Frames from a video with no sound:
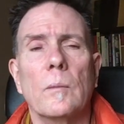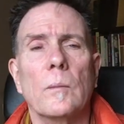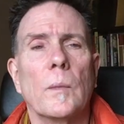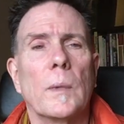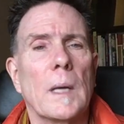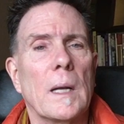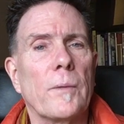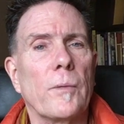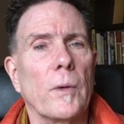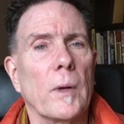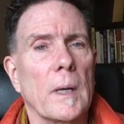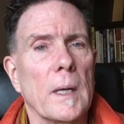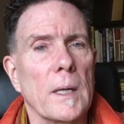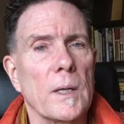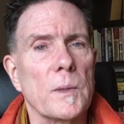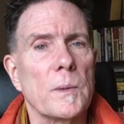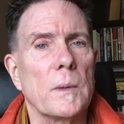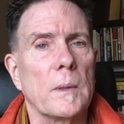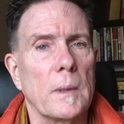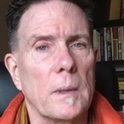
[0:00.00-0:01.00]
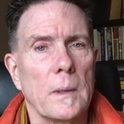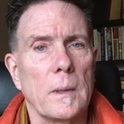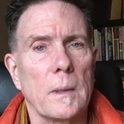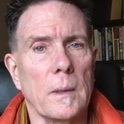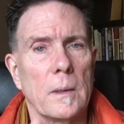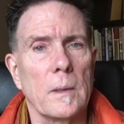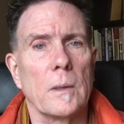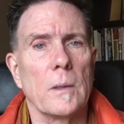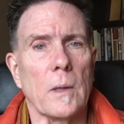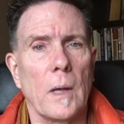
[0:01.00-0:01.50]
whatever it is,
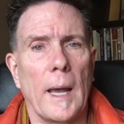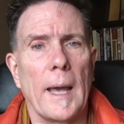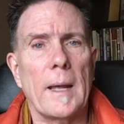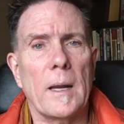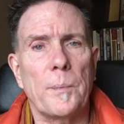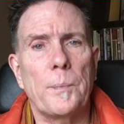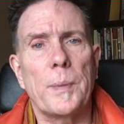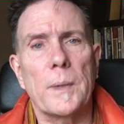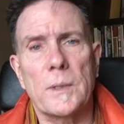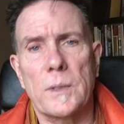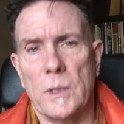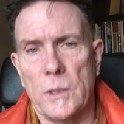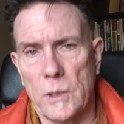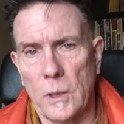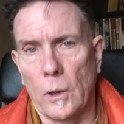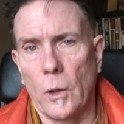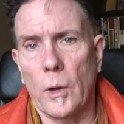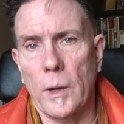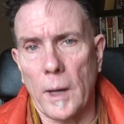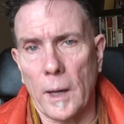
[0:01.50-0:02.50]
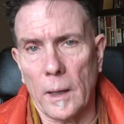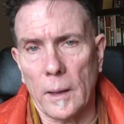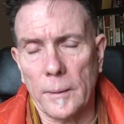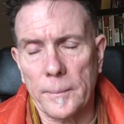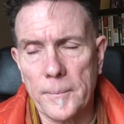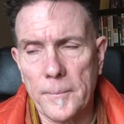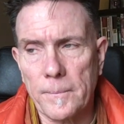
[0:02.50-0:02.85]
Oedipus is looking.